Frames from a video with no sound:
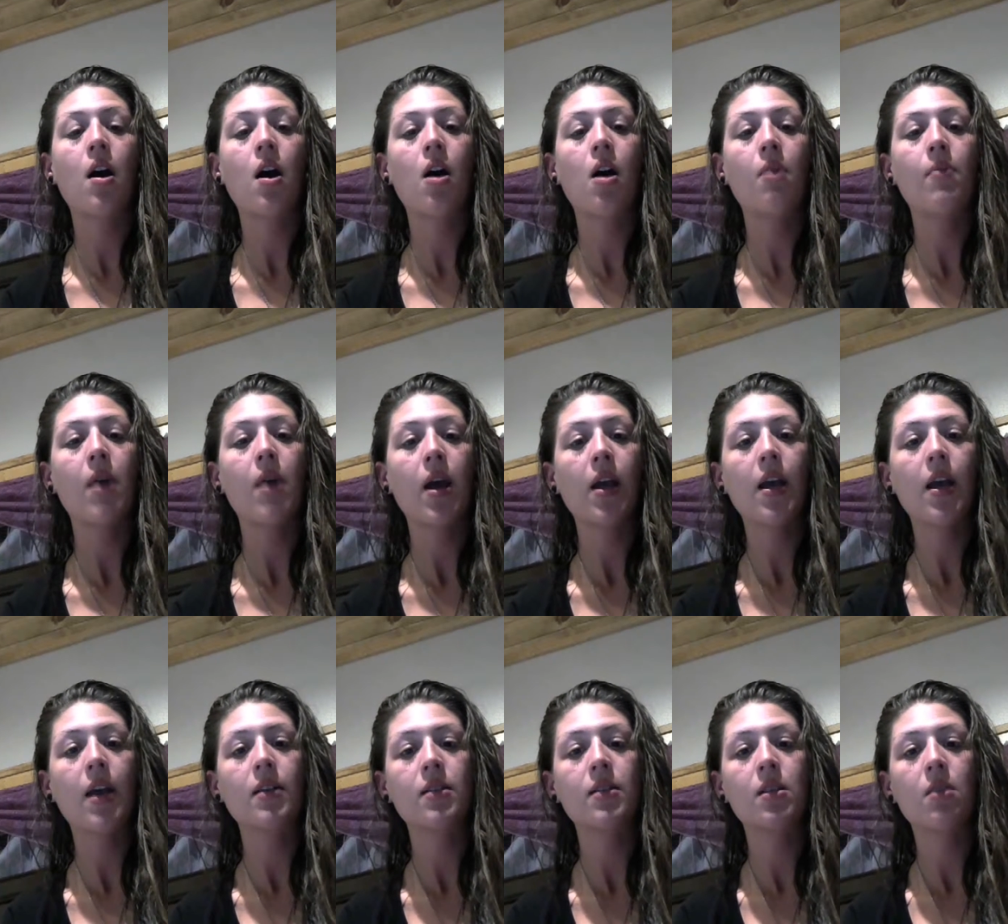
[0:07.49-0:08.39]

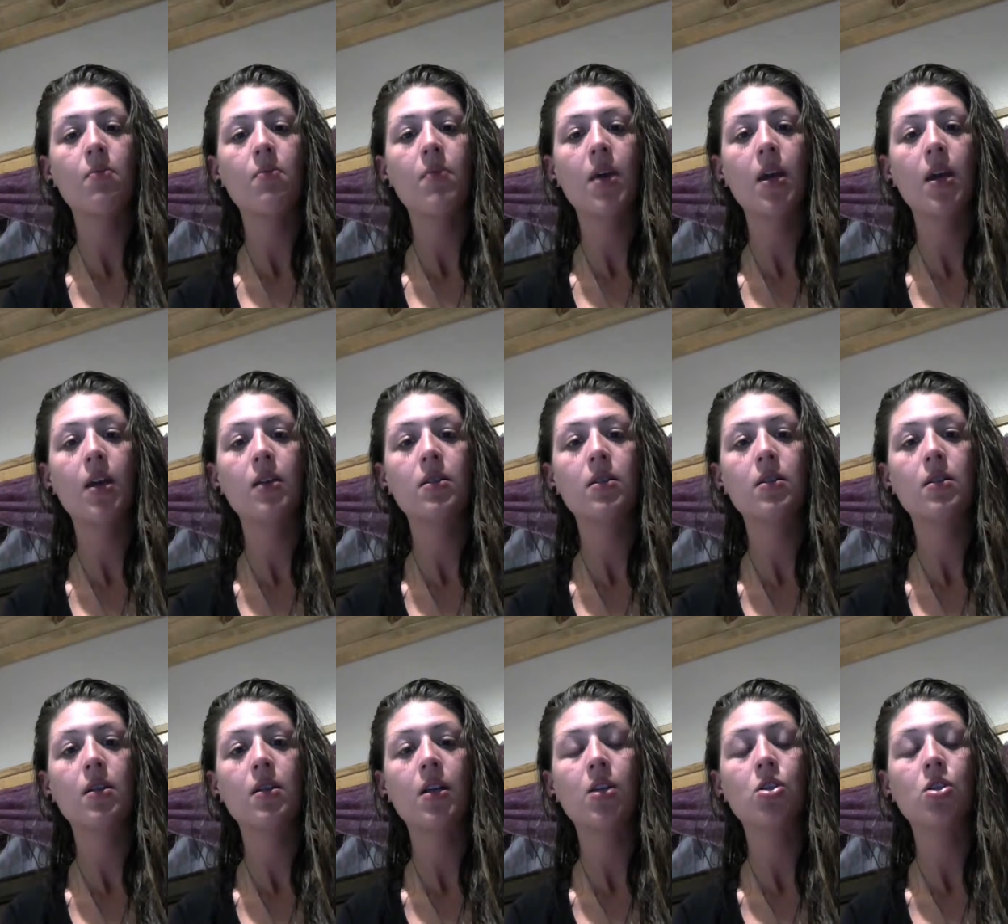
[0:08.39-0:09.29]
and
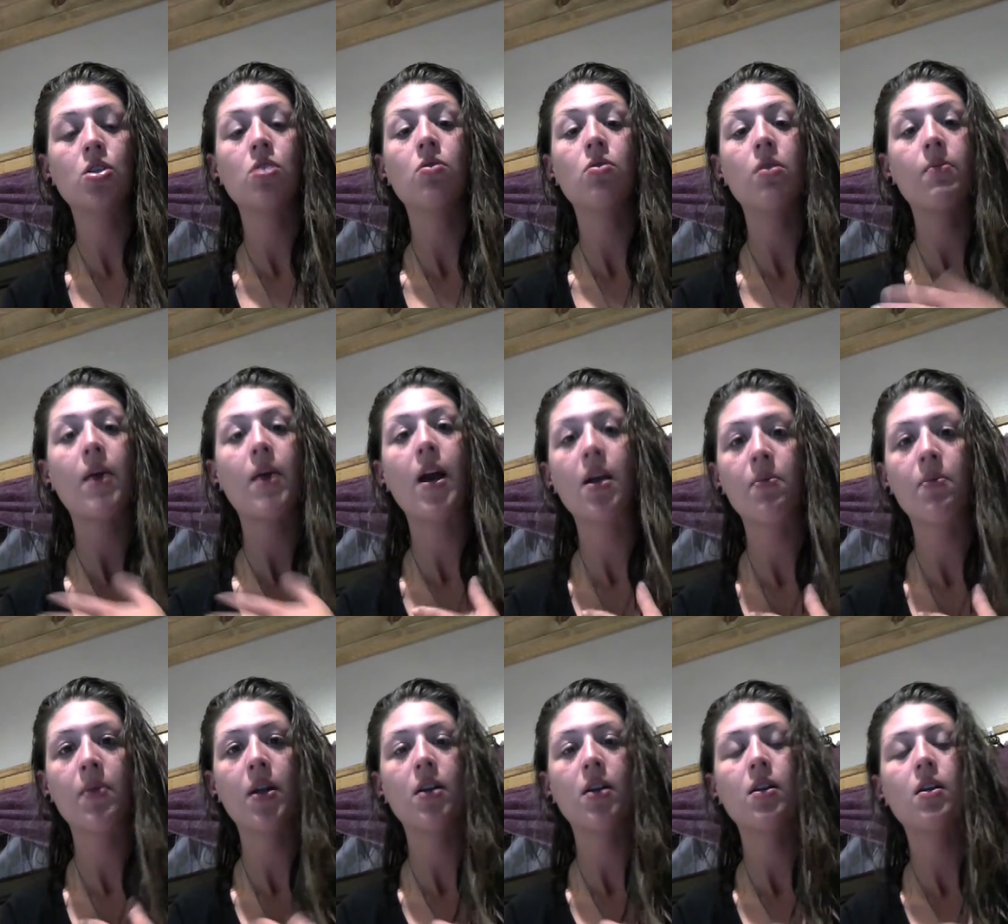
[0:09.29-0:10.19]
I guess the
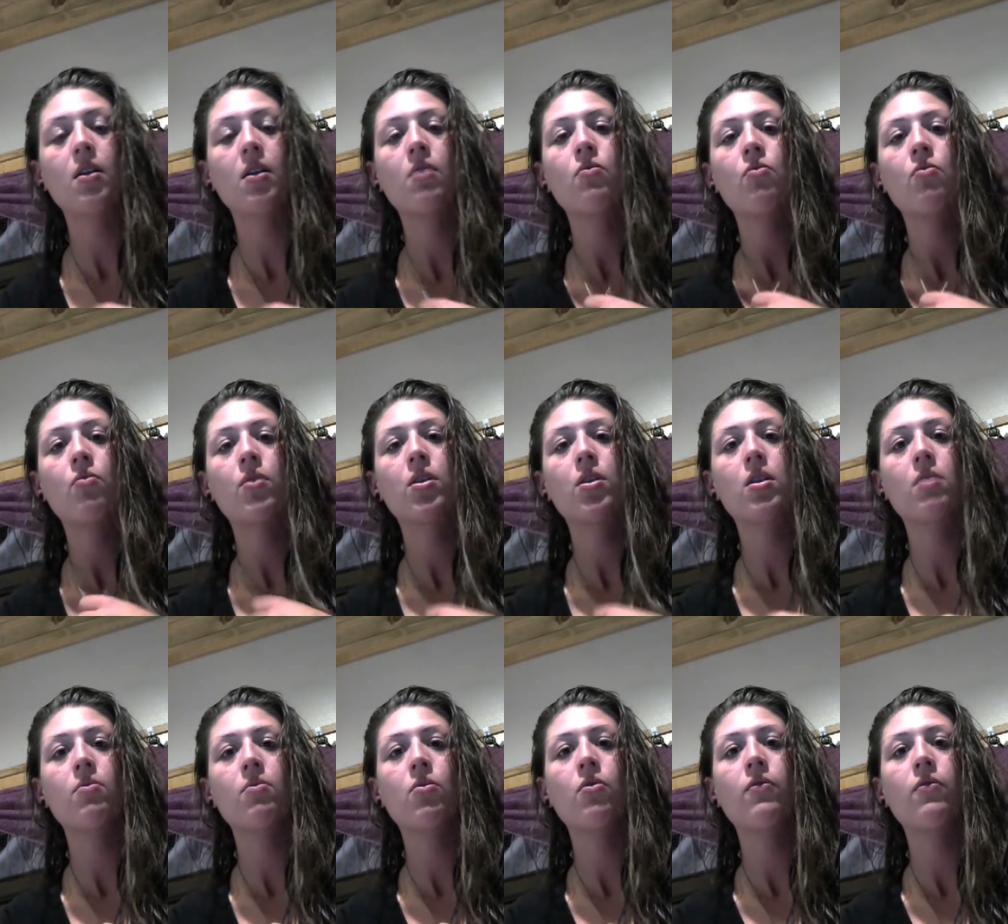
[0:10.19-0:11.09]
biggest issue,
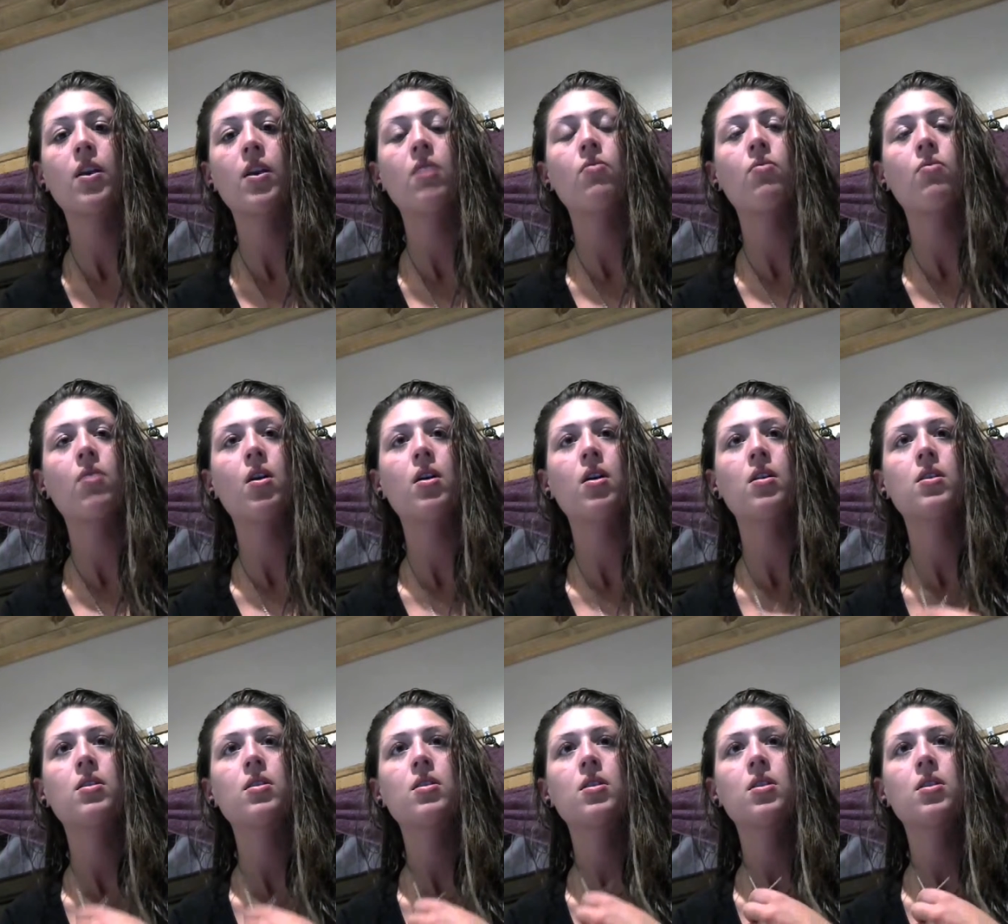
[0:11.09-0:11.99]
in my opinion,
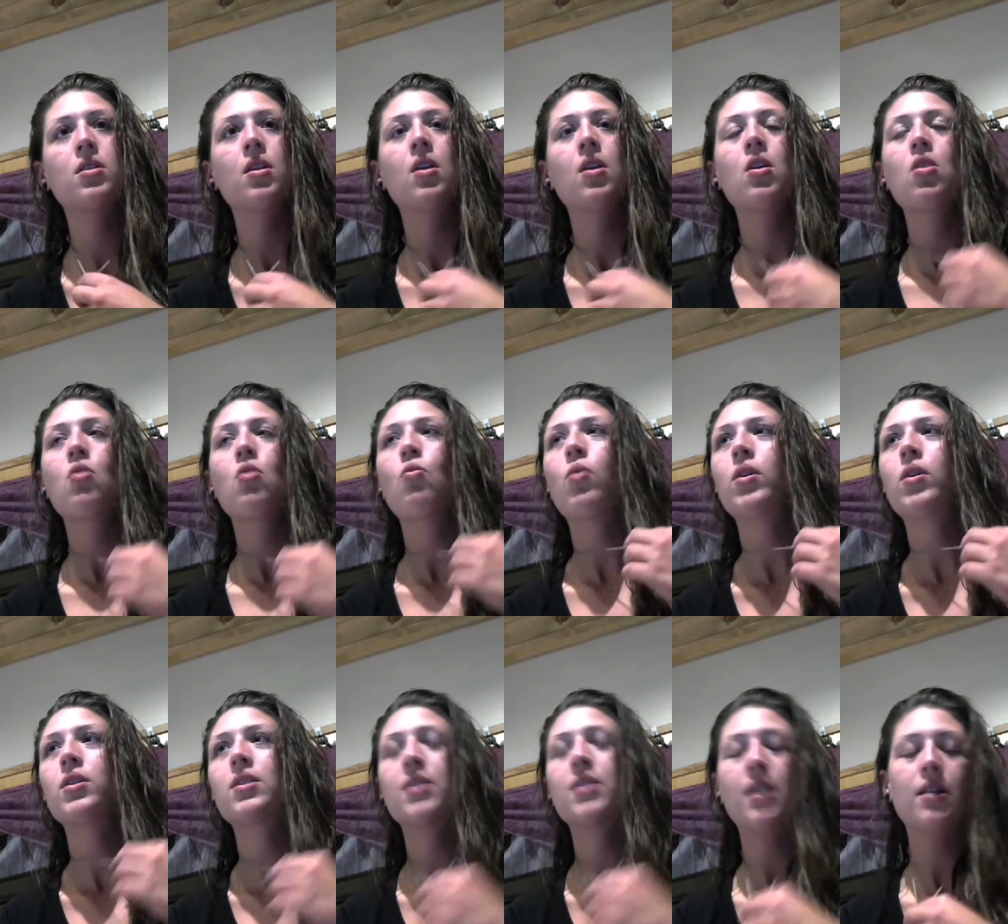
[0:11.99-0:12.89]
with the movie
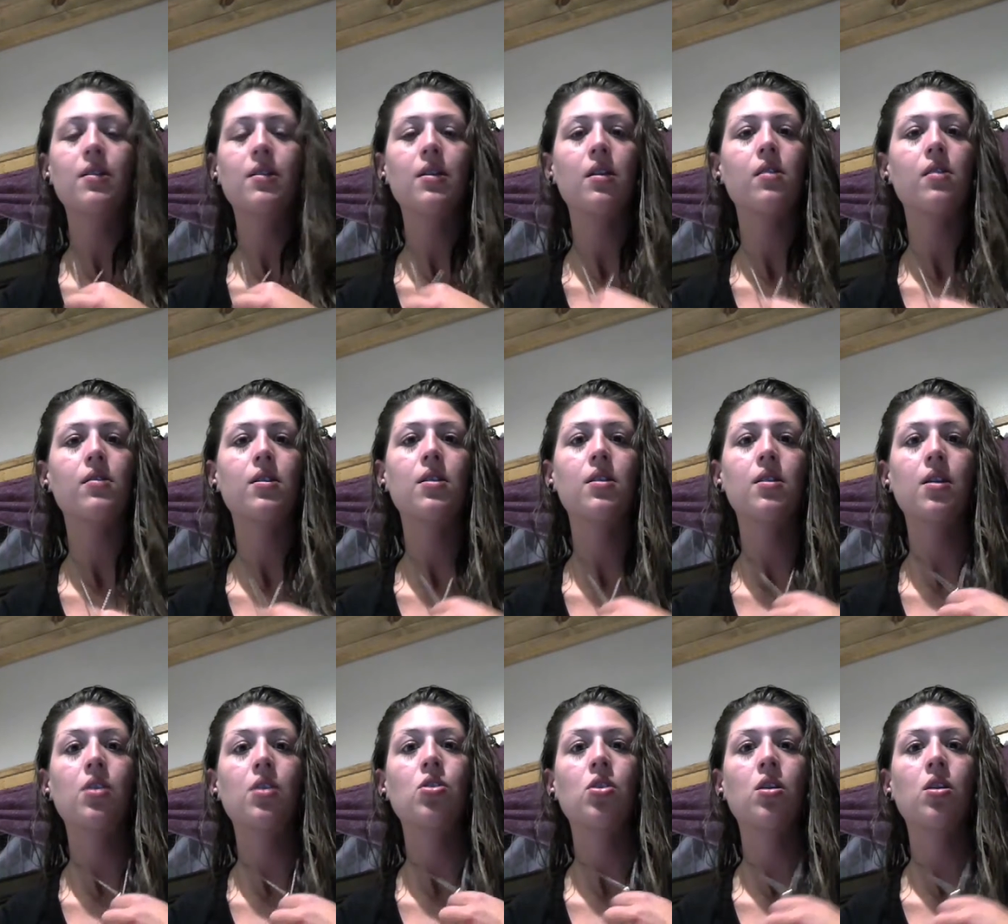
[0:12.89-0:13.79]

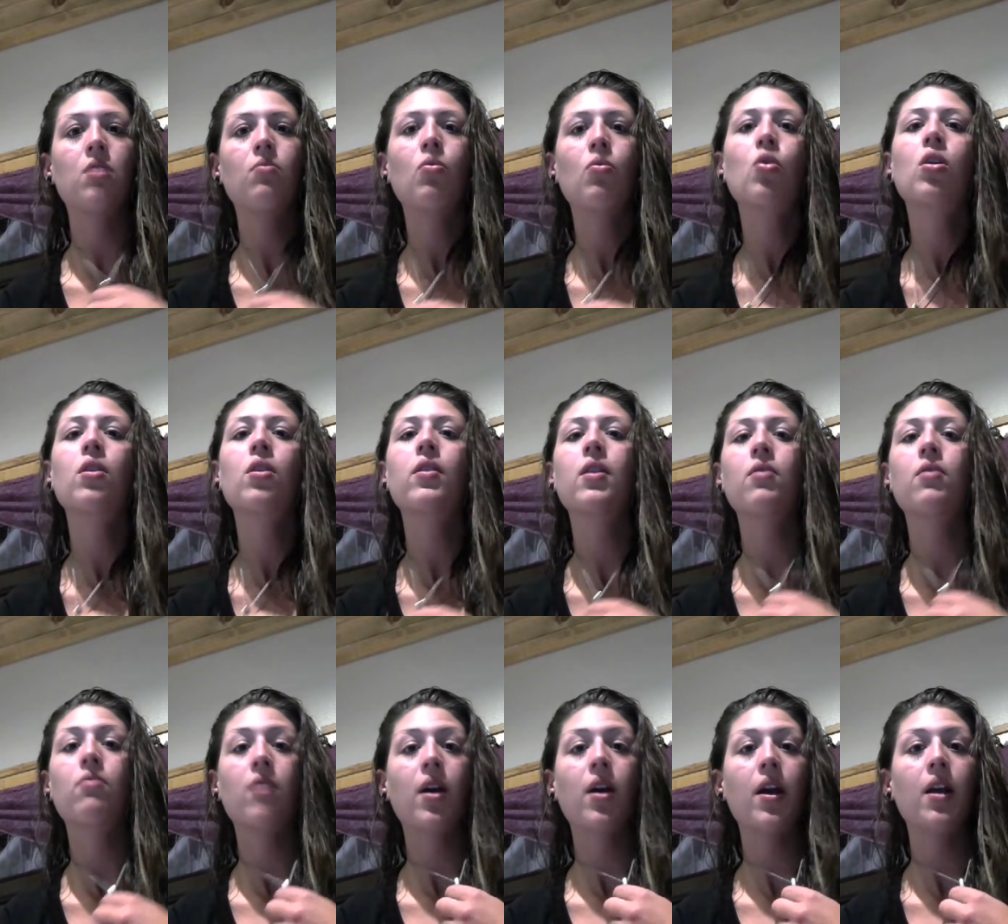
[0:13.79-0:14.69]
was
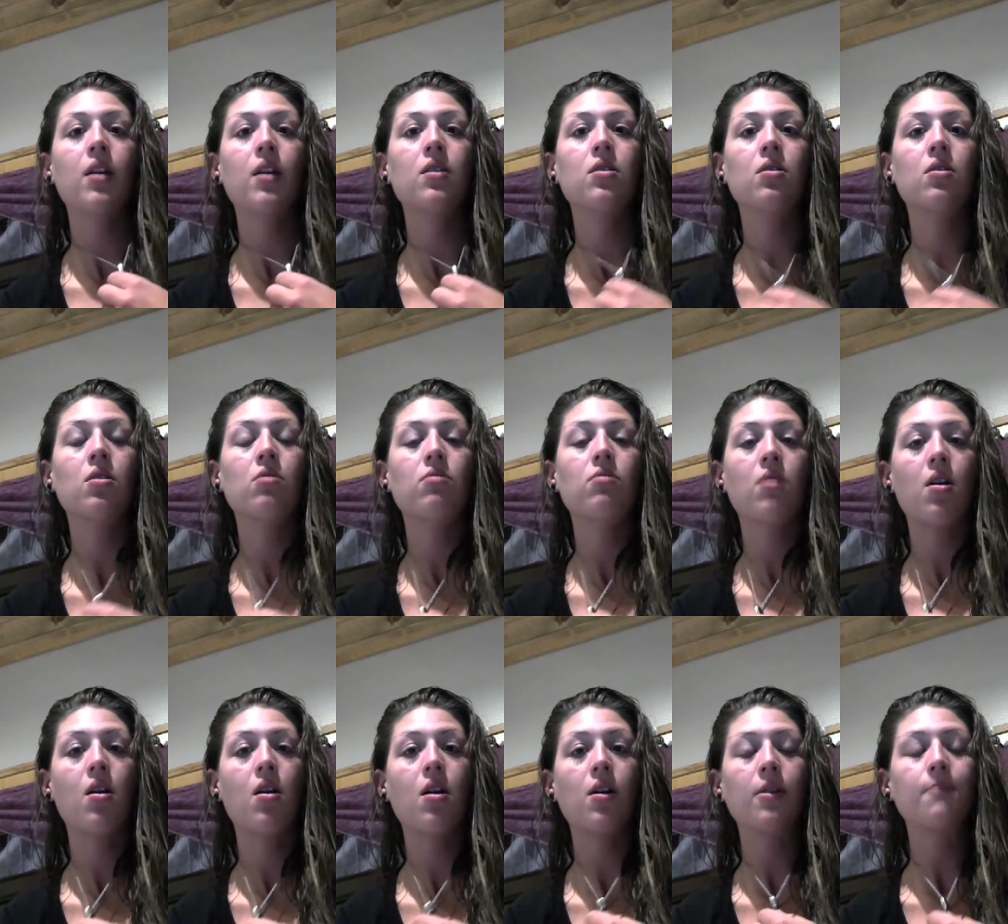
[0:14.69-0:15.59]
Denzel's decision
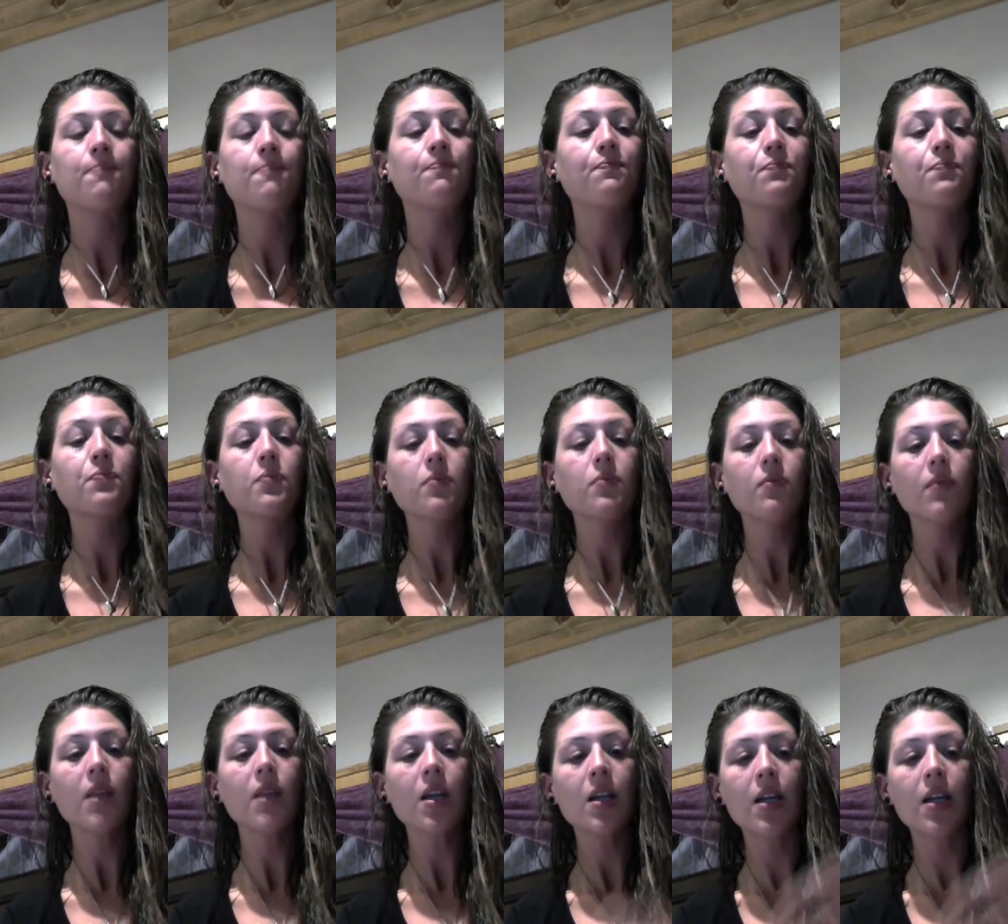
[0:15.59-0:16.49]
morally right
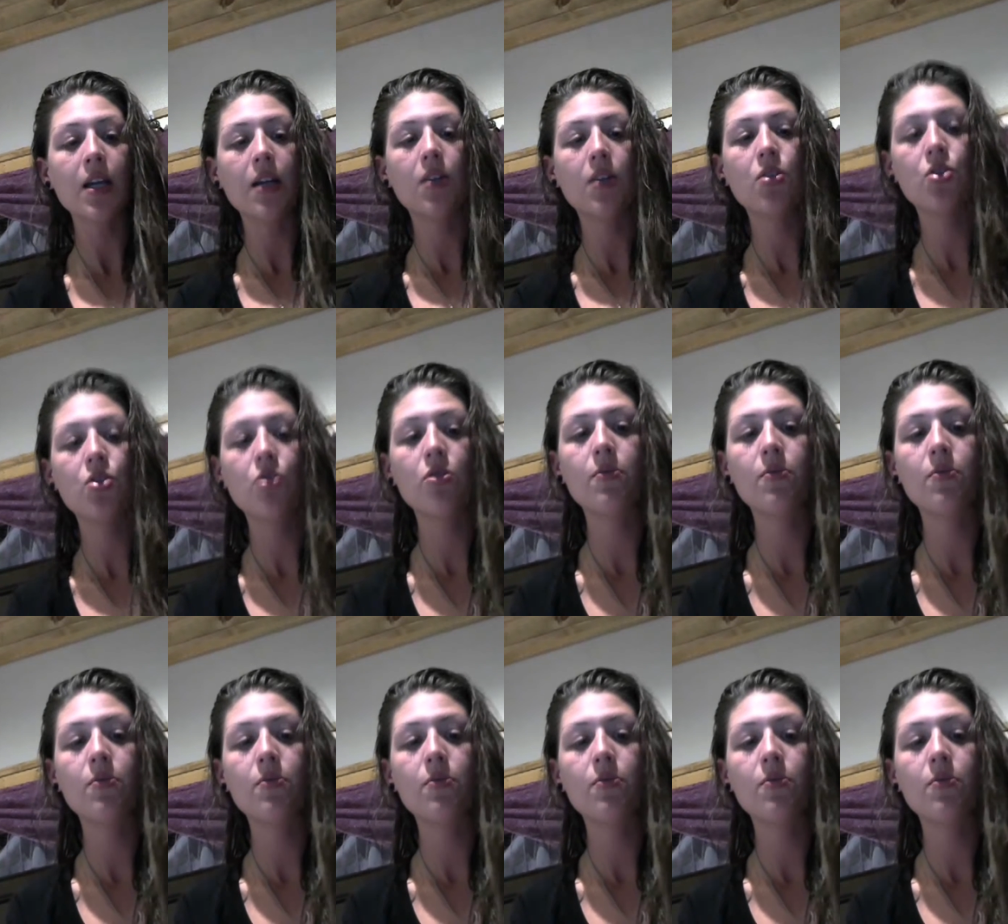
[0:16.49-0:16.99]
or wrong.